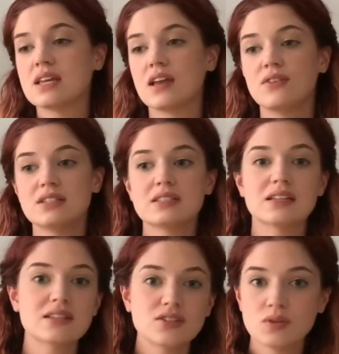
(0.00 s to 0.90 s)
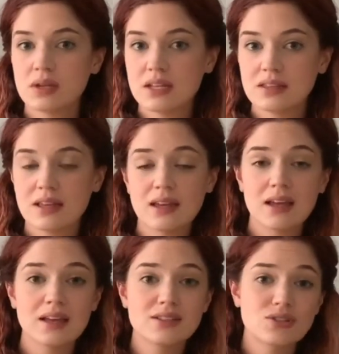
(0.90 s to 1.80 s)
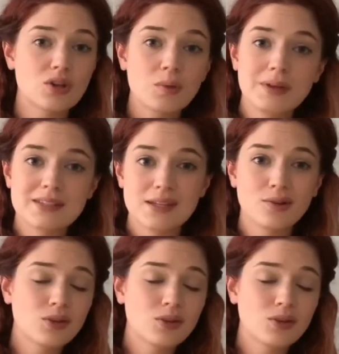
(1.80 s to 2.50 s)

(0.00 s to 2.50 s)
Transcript: If it doesn't do anything, it's no big deal.